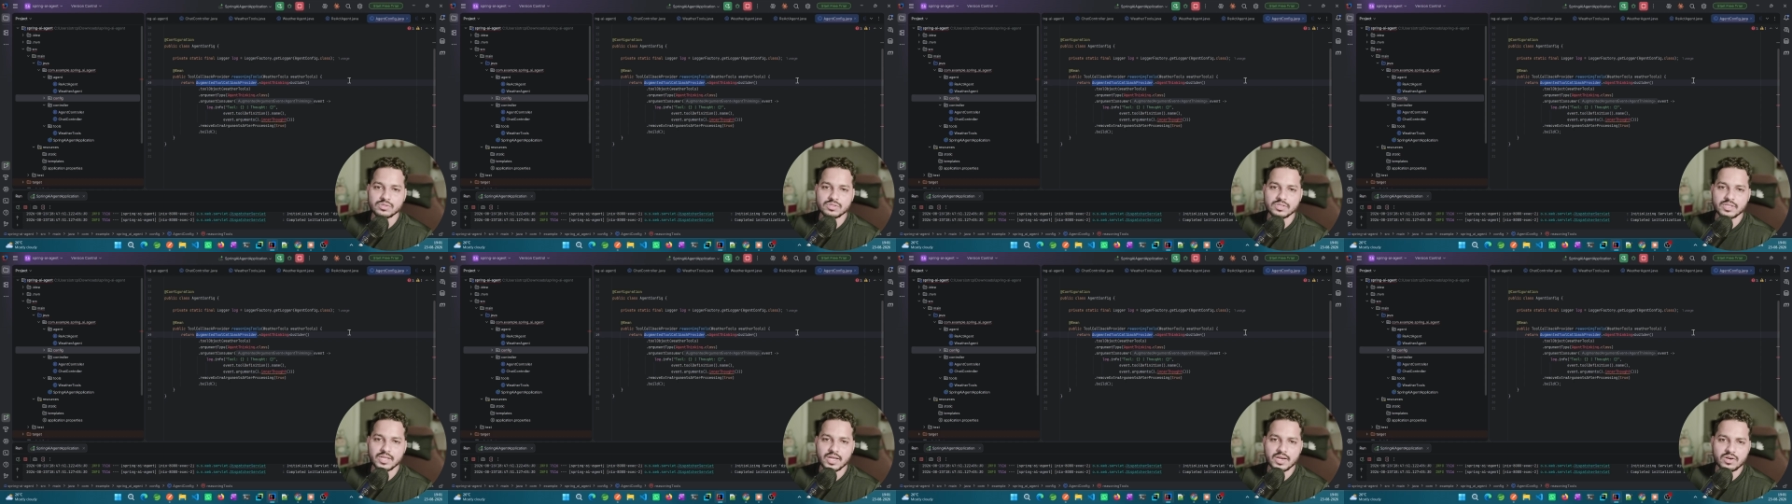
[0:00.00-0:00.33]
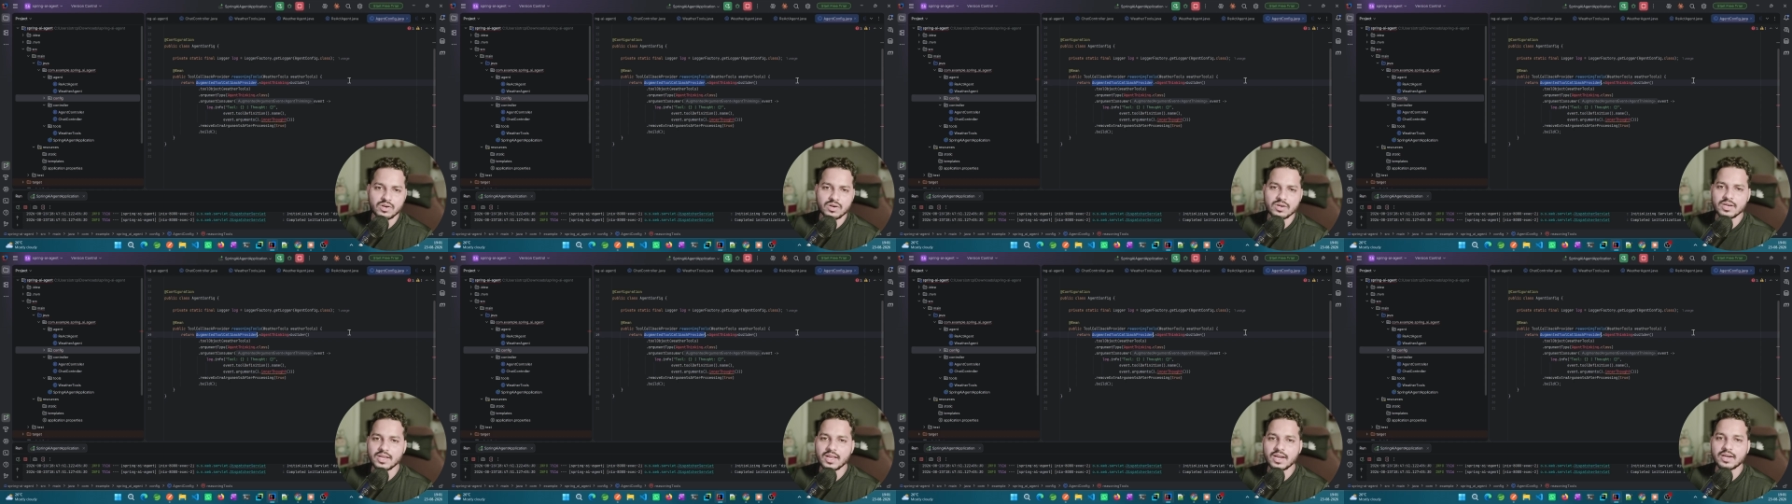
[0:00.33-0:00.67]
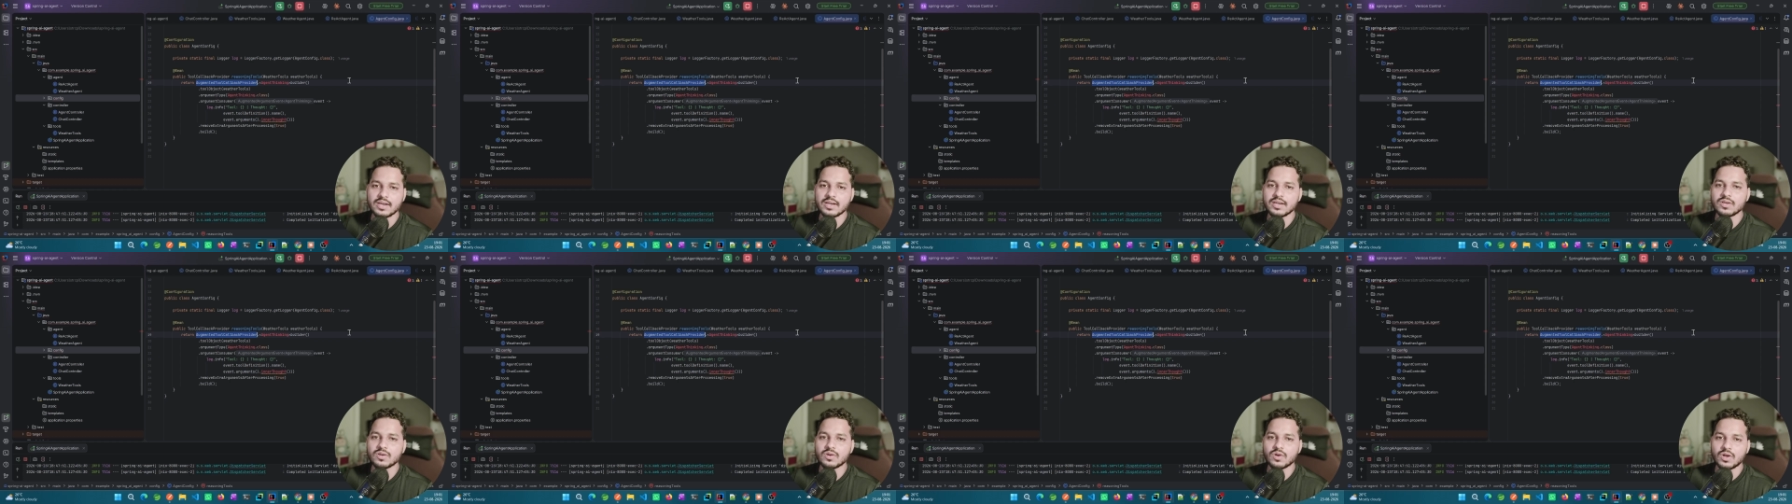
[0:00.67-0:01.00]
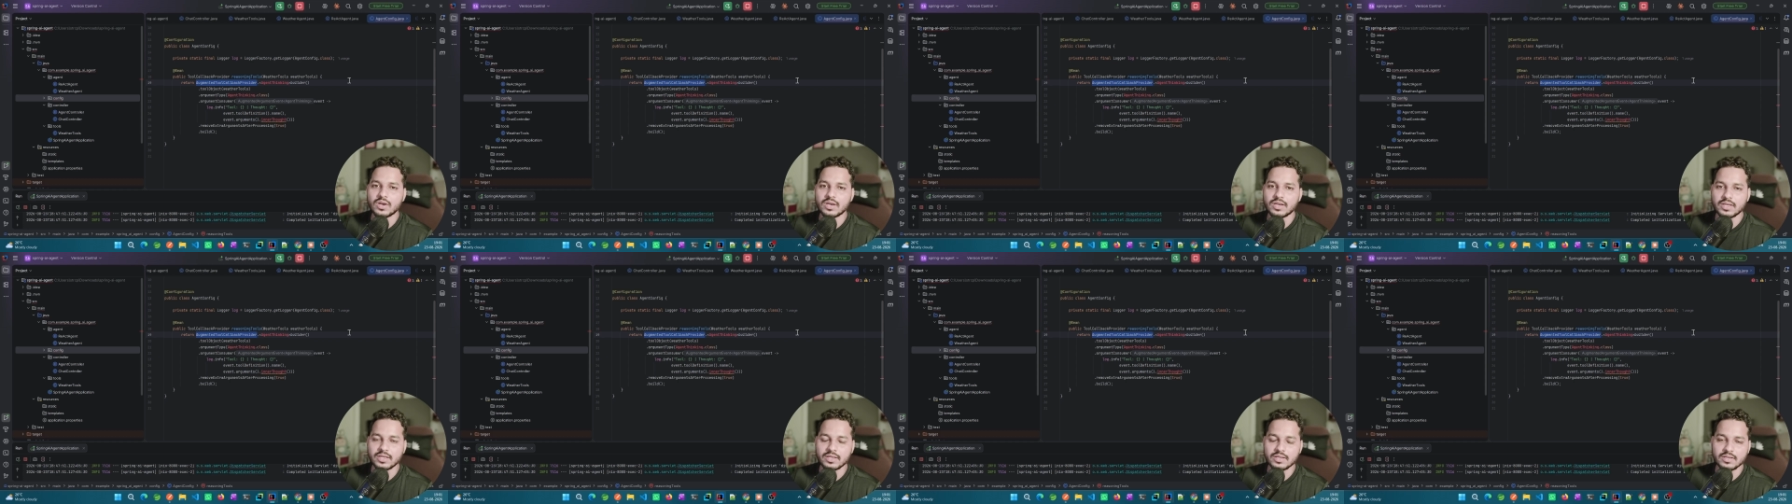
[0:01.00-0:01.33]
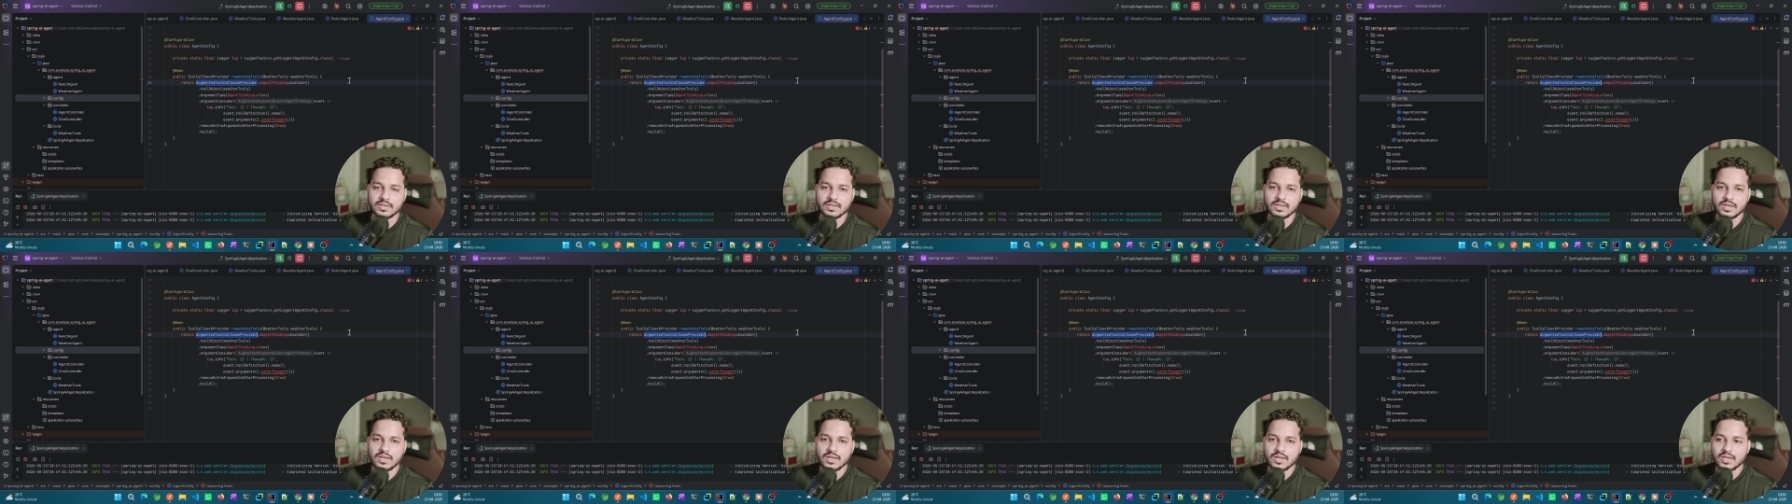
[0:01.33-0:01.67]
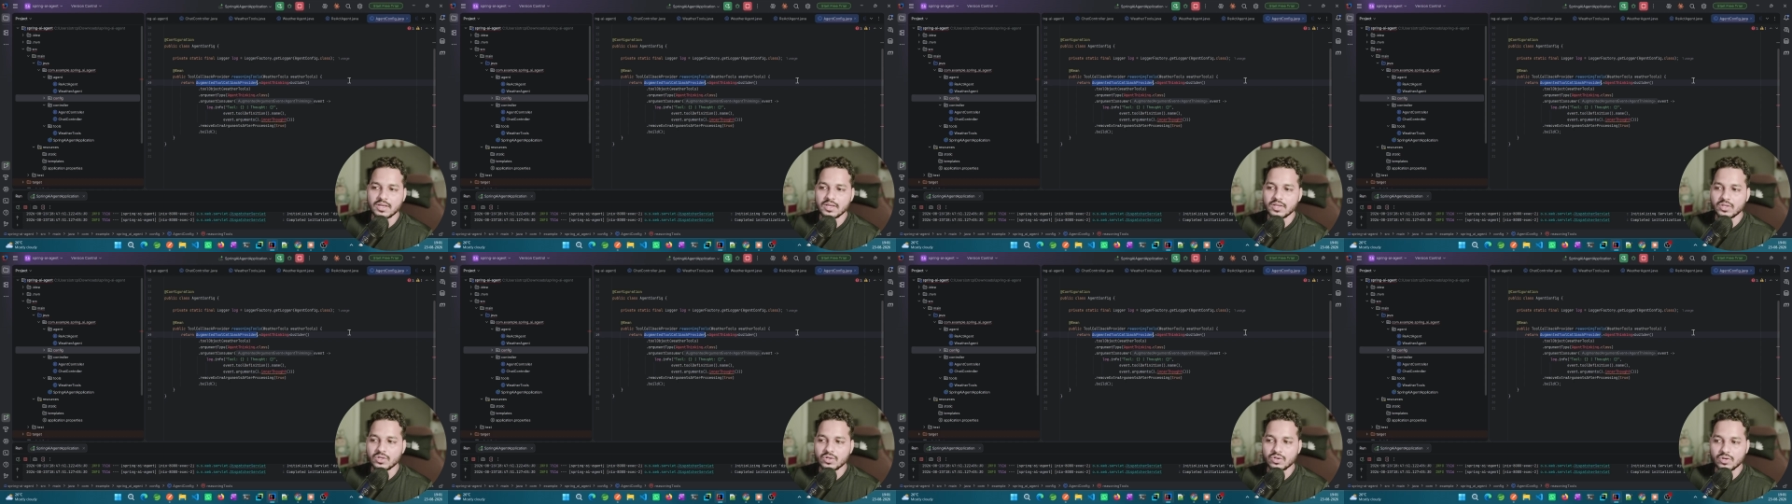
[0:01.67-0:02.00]
they are not directly calling
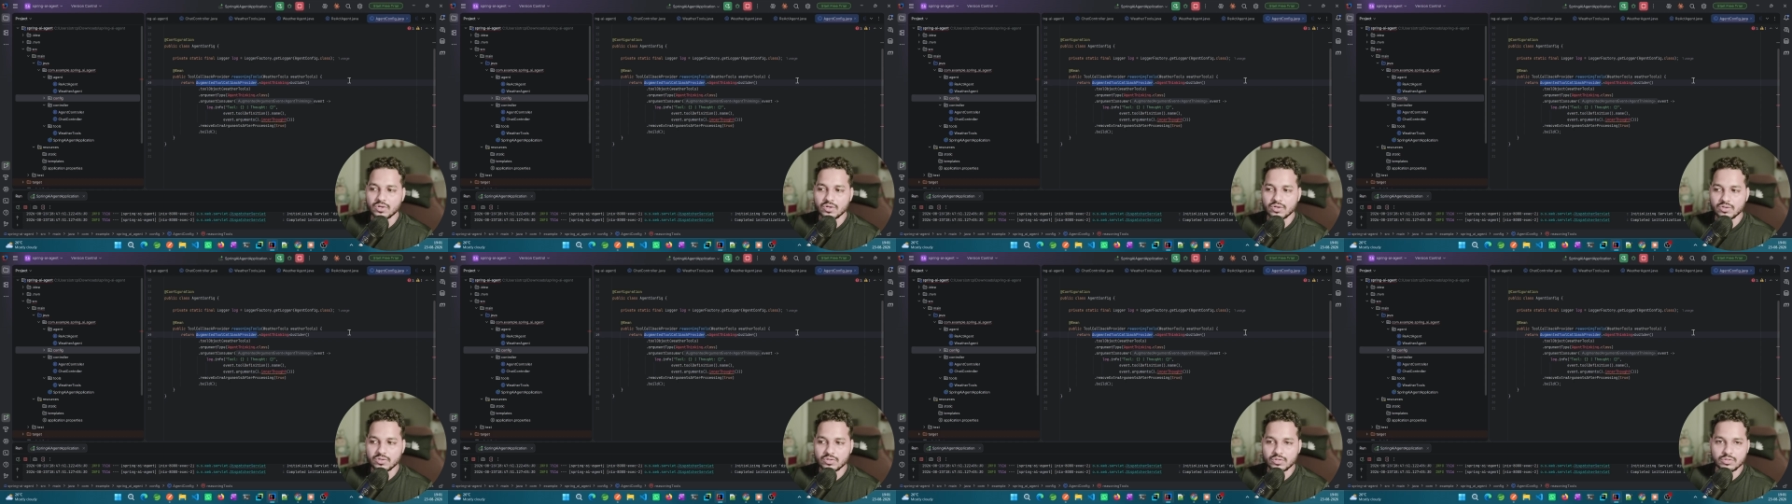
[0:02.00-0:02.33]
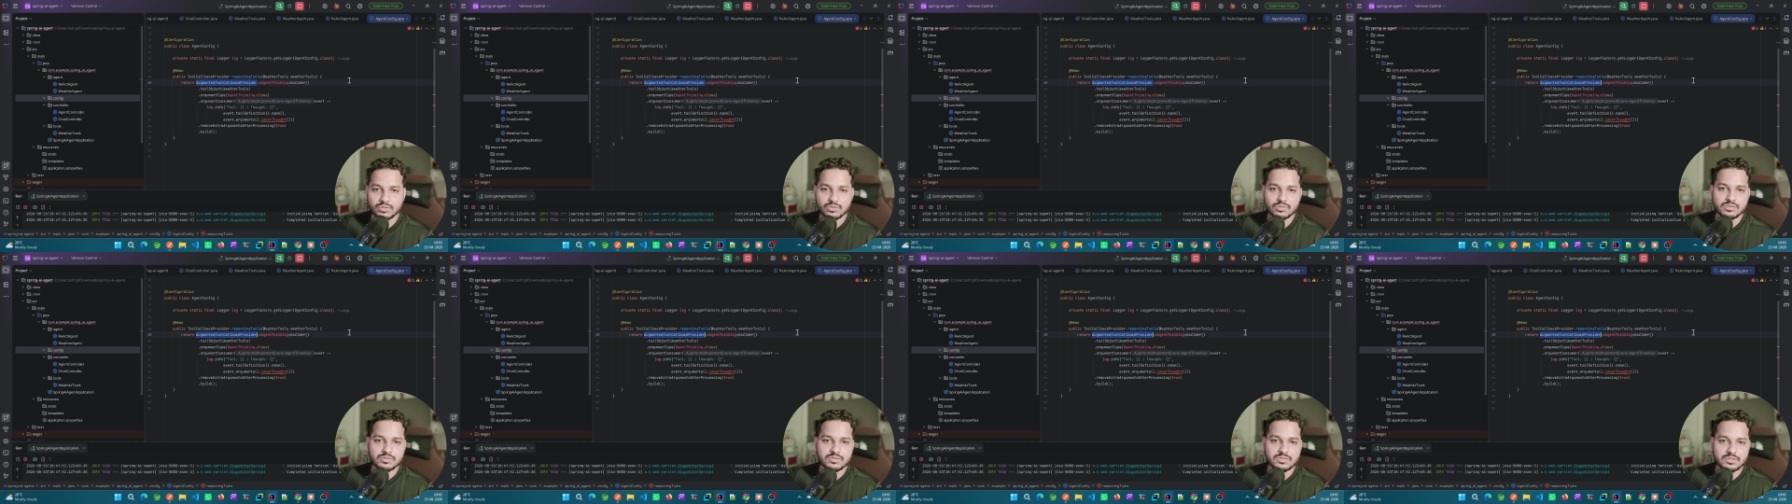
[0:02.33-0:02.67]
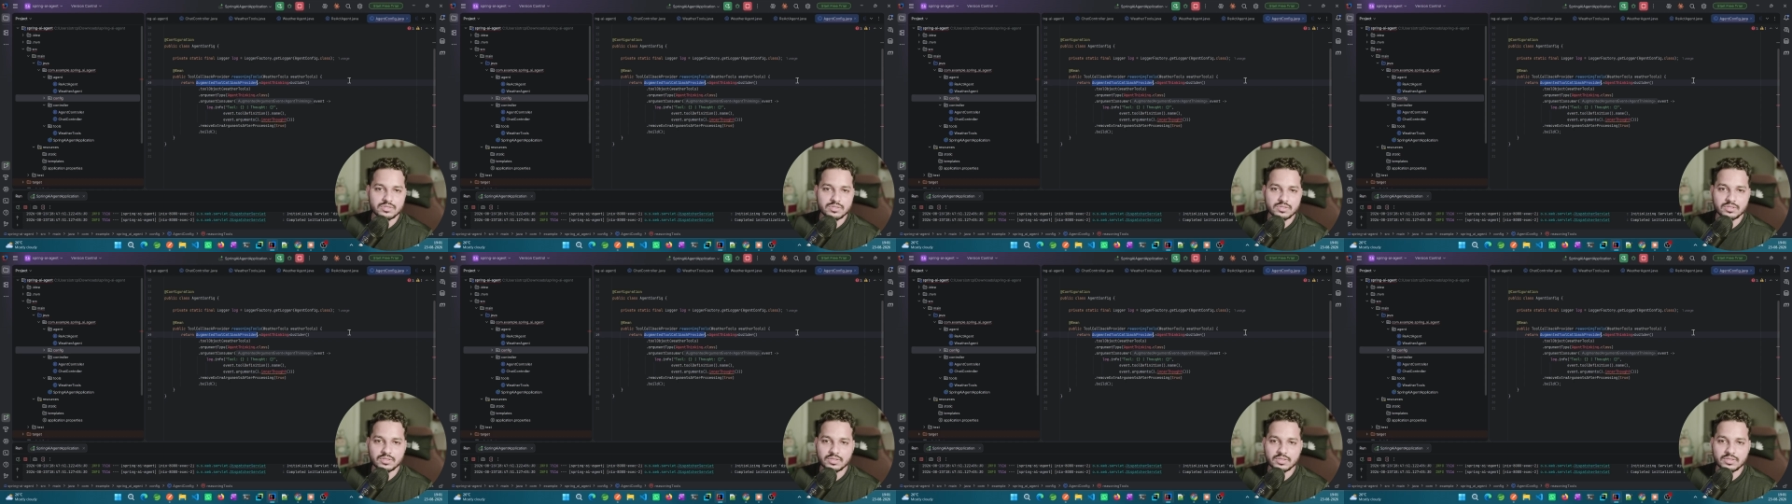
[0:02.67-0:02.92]
your tools.